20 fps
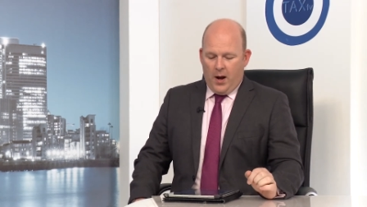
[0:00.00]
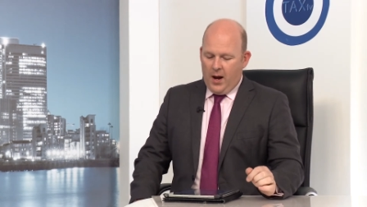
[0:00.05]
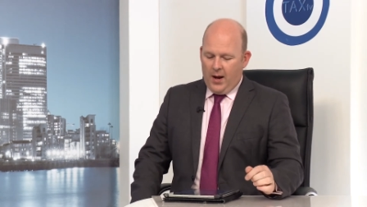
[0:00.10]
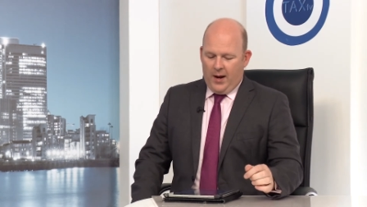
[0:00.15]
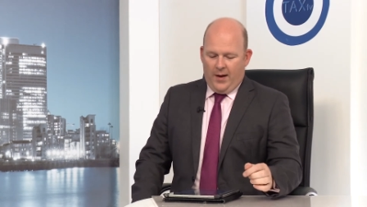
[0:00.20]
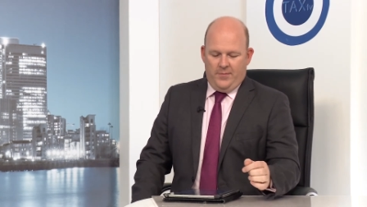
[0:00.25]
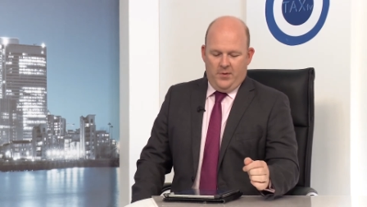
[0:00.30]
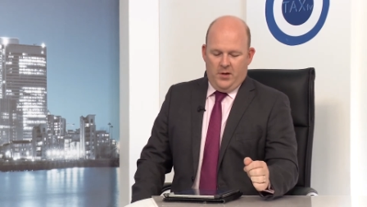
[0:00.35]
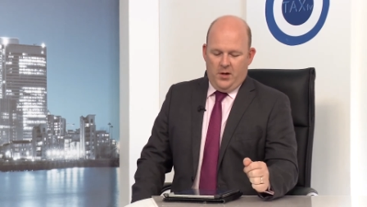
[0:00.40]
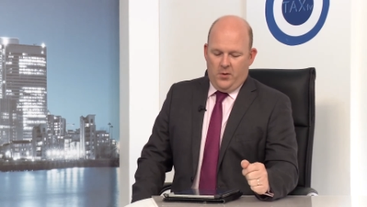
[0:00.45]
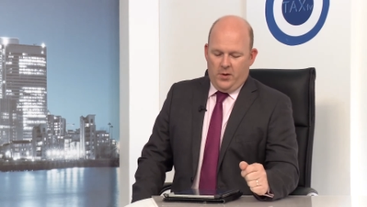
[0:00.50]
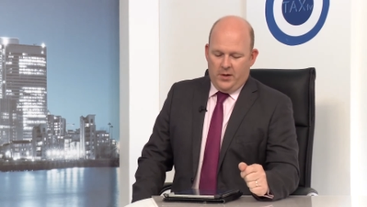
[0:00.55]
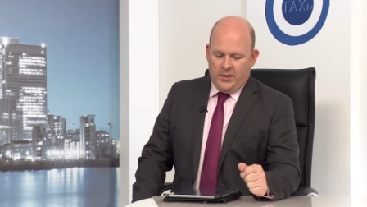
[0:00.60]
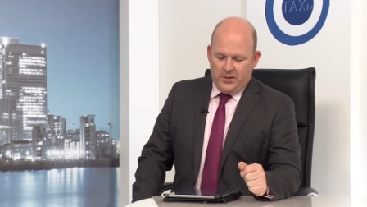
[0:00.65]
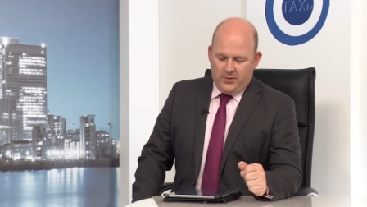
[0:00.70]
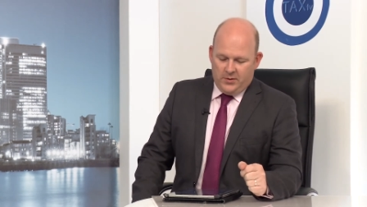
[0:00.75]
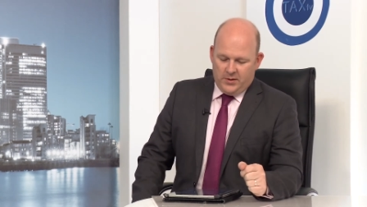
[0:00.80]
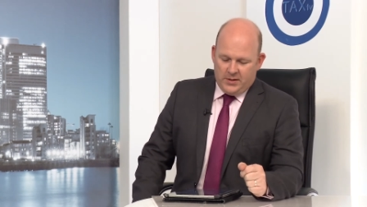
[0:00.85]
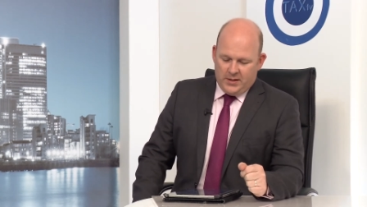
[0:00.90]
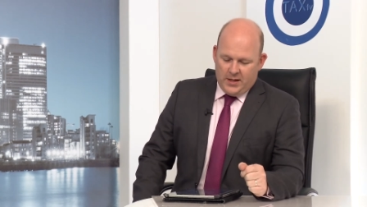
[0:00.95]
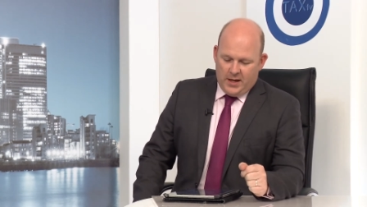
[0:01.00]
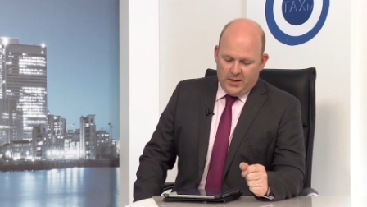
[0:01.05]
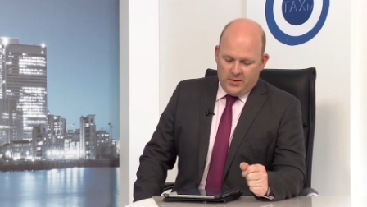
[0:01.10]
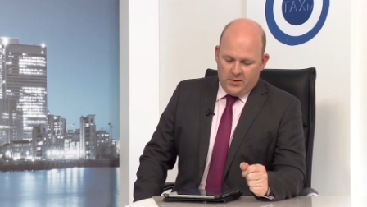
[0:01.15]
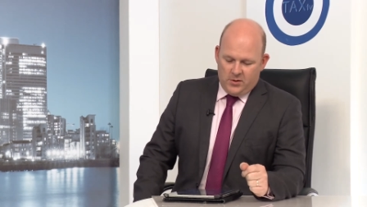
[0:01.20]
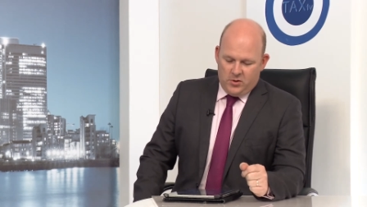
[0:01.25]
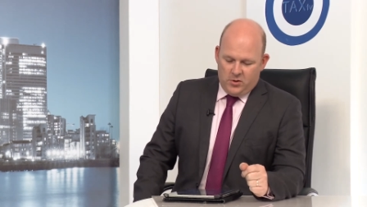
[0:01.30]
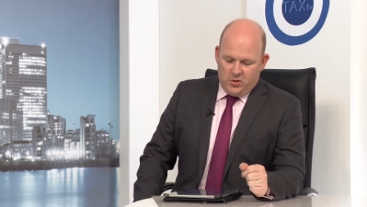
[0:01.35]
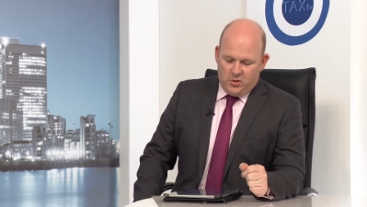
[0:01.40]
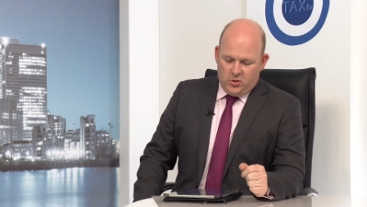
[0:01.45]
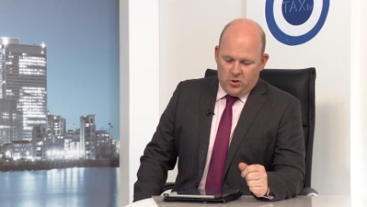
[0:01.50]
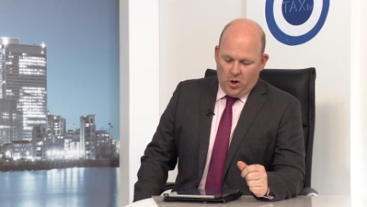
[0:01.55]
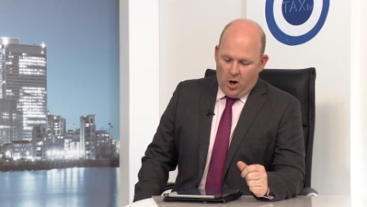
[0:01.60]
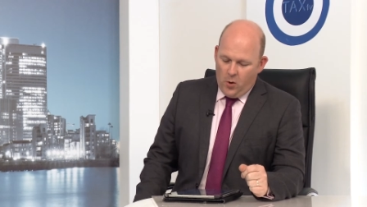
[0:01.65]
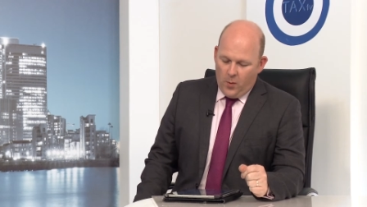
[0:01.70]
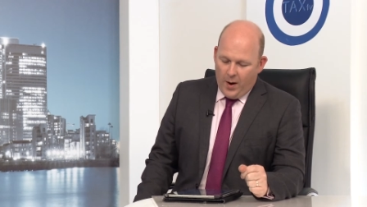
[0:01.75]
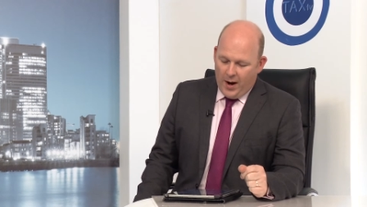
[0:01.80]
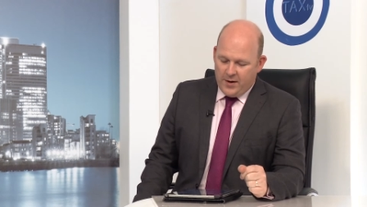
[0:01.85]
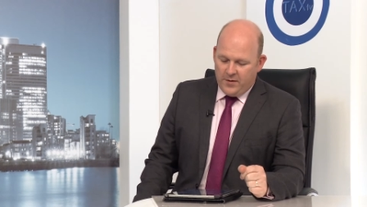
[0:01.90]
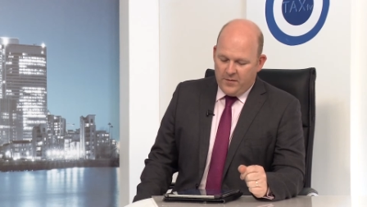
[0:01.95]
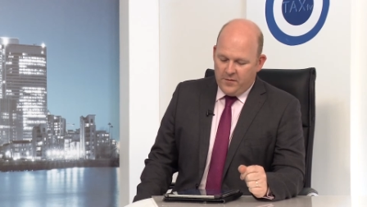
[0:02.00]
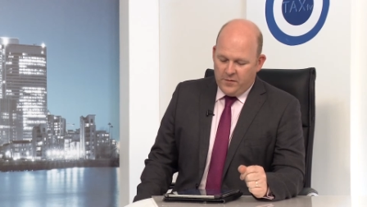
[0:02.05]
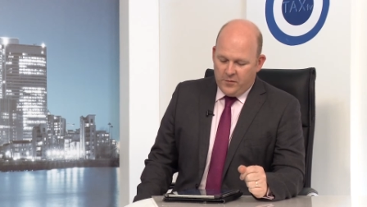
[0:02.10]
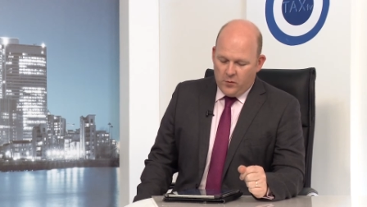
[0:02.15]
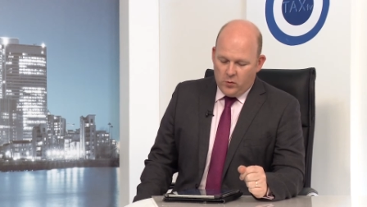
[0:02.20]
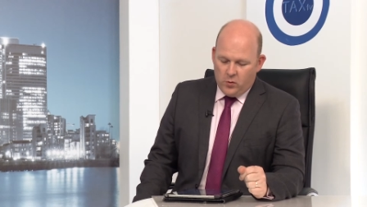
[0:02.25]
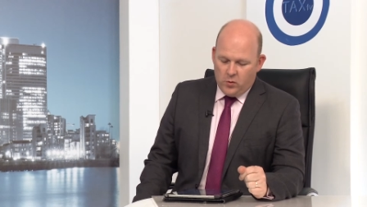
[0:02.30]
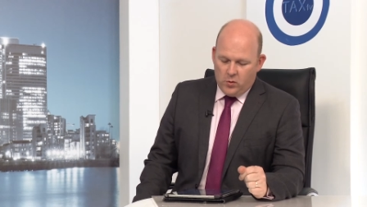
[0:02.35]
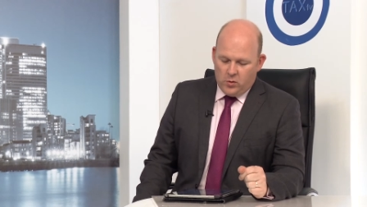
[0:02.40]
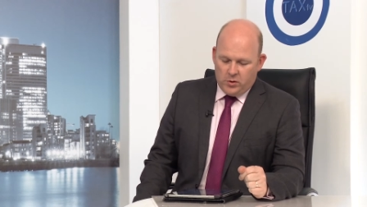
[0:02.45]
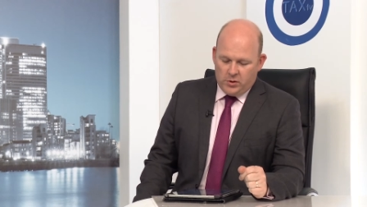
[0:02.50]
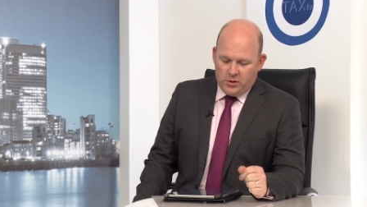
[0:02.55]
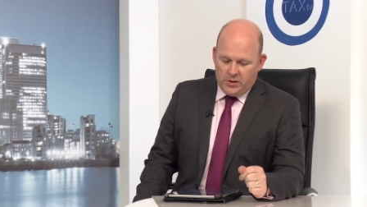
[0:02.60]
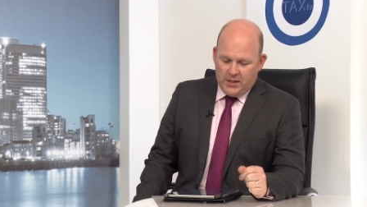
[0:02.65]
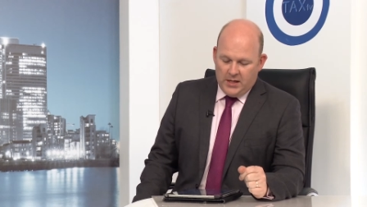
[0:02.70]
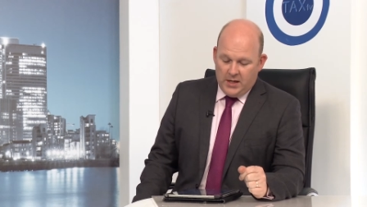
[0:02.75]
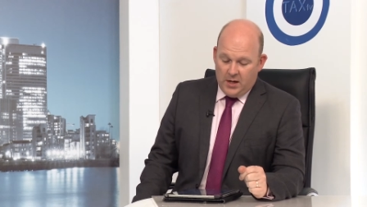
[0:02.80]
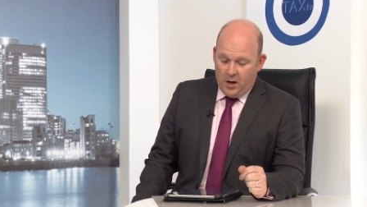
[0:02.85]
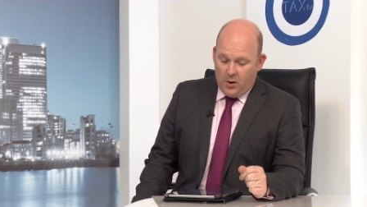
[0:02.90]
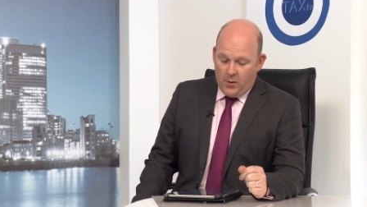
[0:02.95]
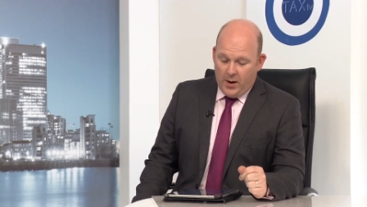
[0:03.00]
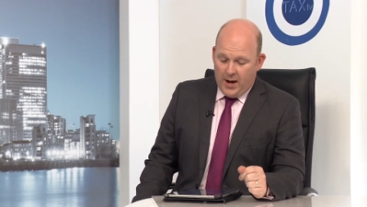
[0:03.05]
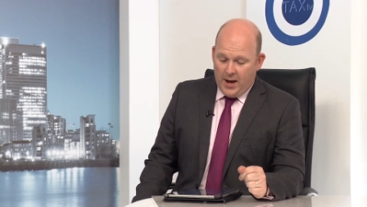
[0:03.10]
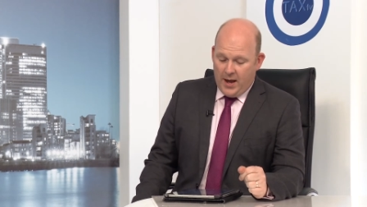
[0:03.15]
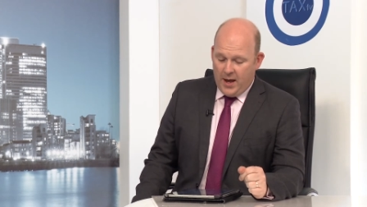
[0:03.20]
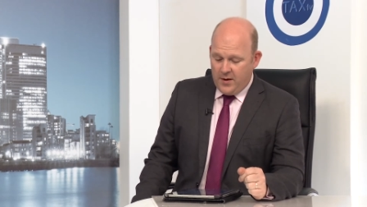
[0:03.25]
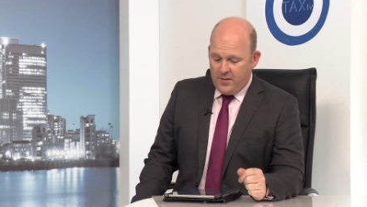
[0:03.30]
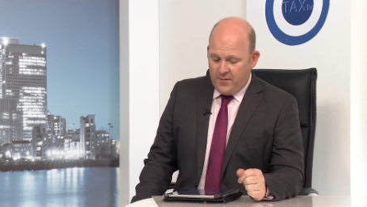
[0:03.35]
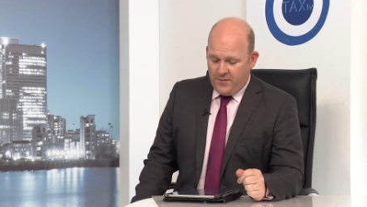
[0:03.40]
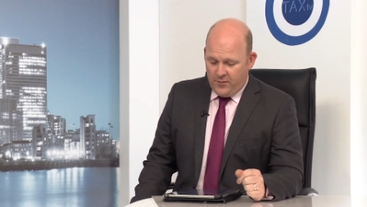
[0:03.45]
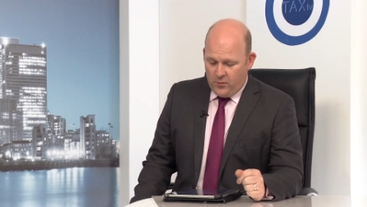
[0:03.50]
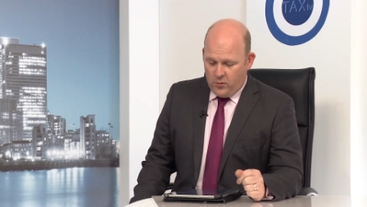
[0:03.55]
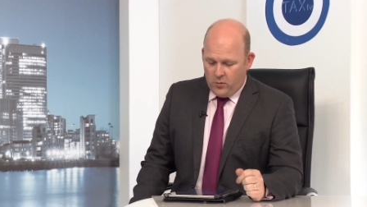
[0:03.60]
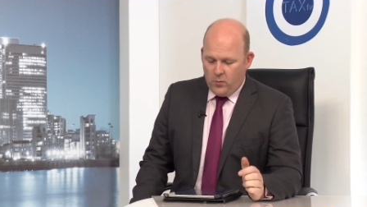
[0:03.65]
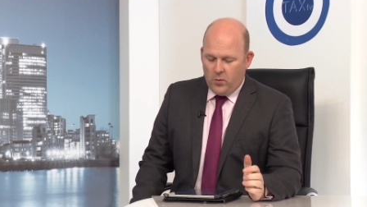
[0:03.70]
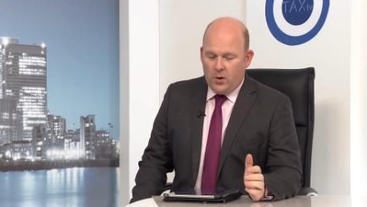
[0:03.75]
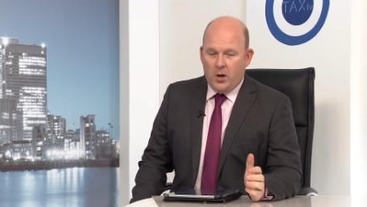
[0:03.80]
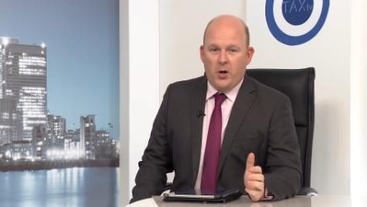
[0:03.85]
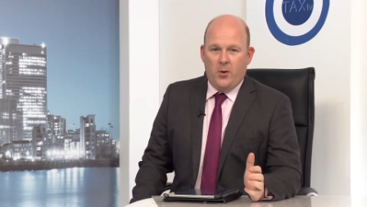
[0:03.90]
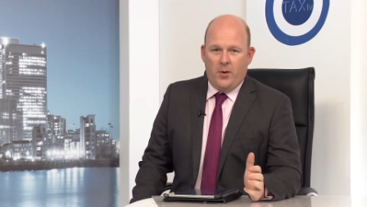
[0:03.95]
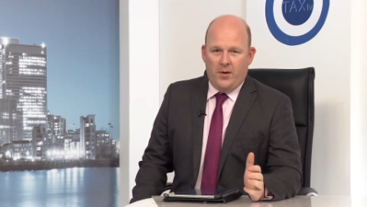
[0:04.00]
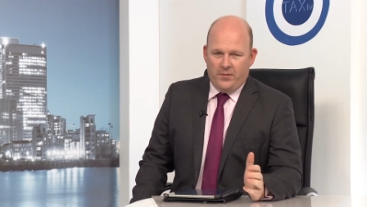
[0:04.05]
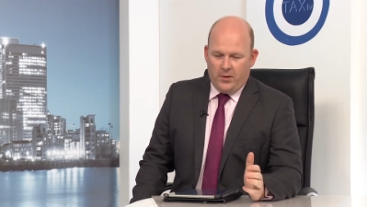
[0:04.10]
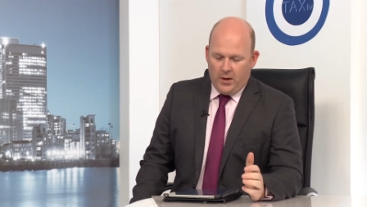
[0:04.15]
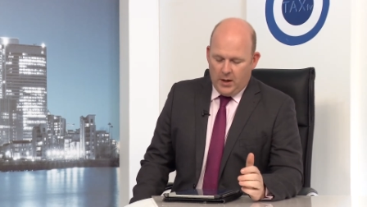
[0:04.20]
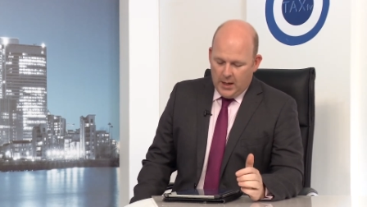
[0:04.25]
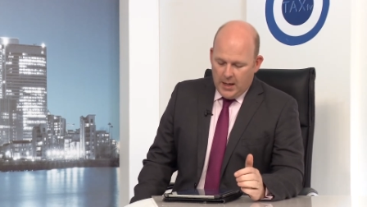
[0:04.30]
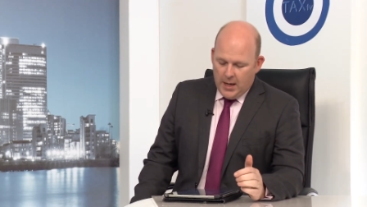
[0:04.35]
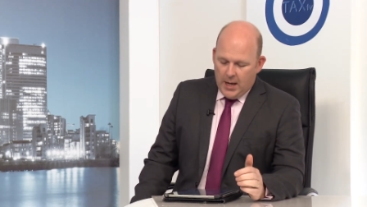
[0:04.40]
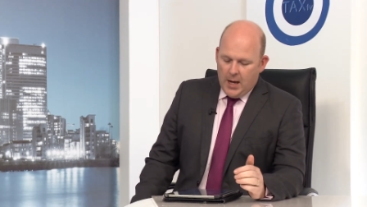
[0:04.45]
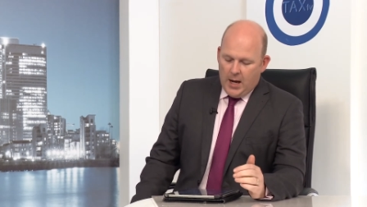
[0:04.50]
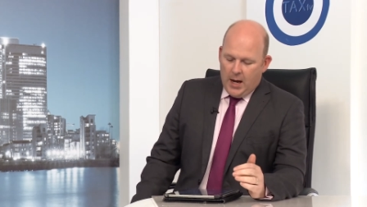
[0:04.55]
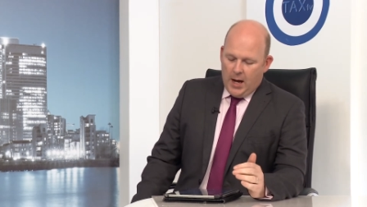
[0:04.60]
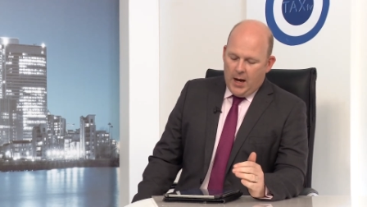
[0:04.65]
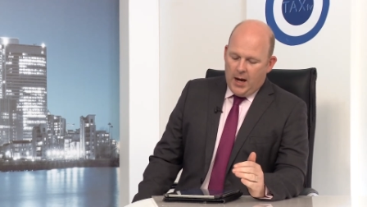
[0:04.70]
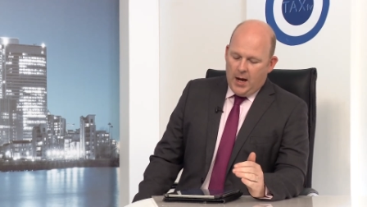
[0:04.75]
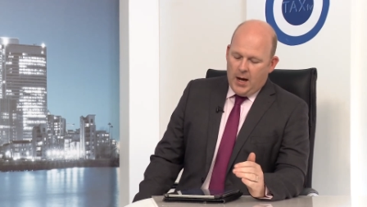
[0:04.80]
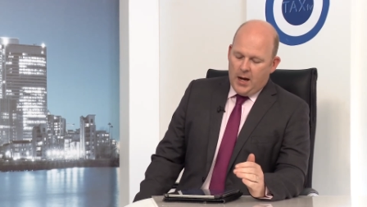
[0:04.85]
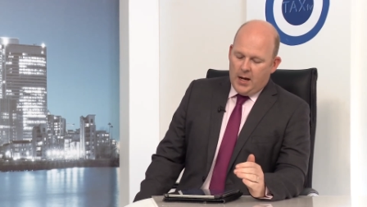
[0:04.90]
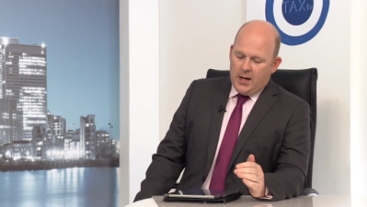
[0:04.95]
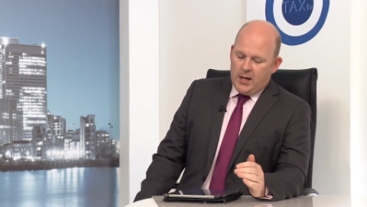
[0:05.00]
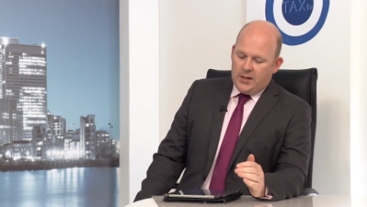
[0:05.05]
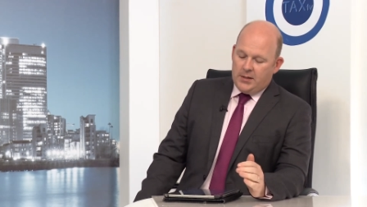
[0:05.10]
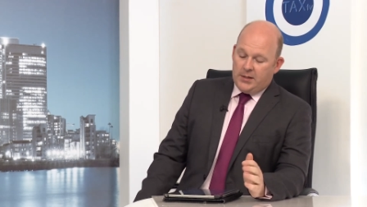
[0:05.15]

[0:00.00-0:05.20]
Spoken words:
I have no idea, is that Toan4, Toan4, whoever.